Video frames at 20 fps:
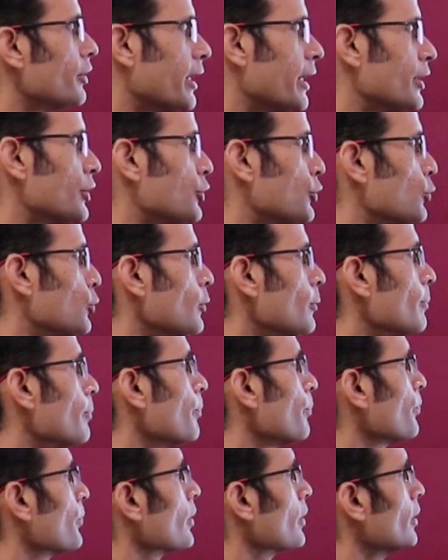ratio,
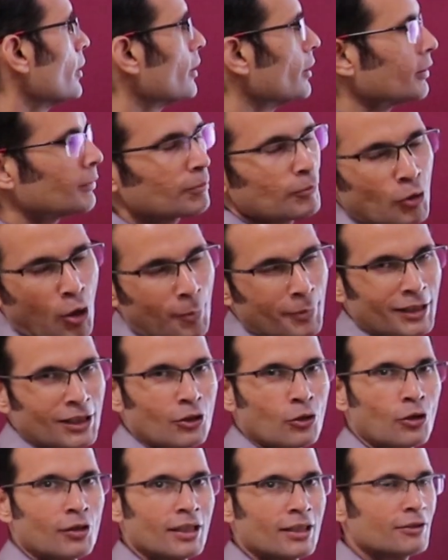commonly
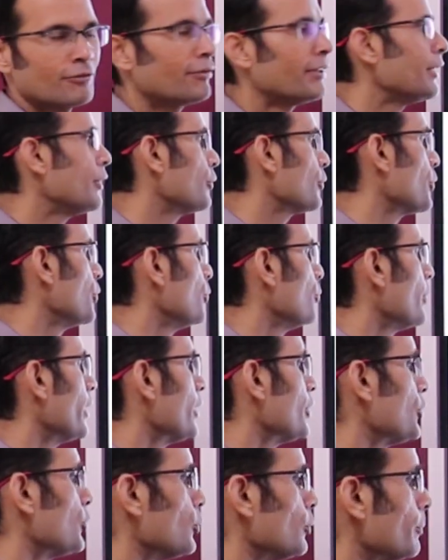called as V to Q
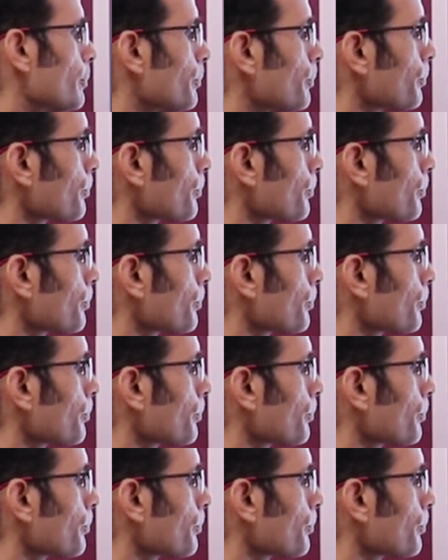ratio.